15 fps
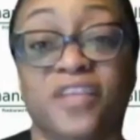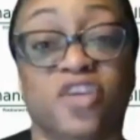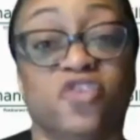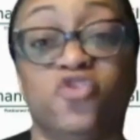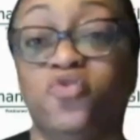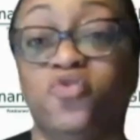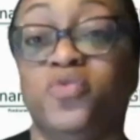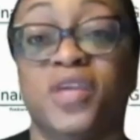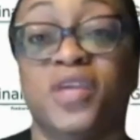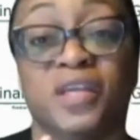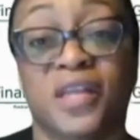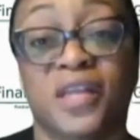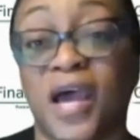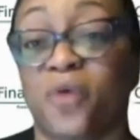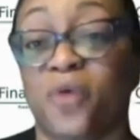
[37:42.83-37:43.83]
that you
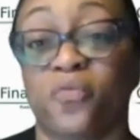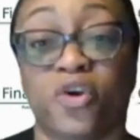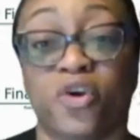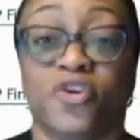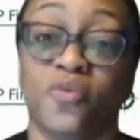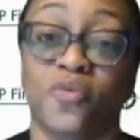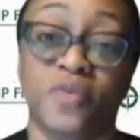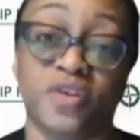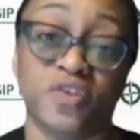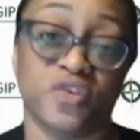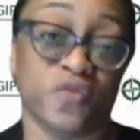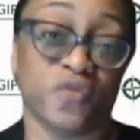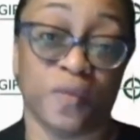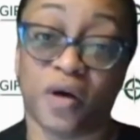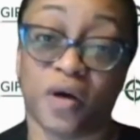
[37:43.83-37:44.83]
cannot run your business
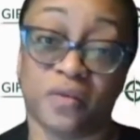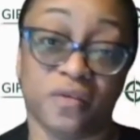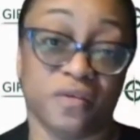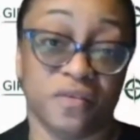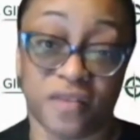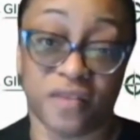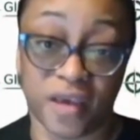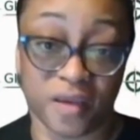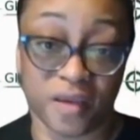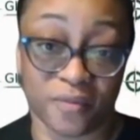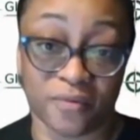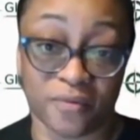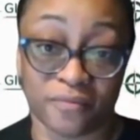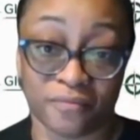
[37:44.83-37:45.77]
from under the table,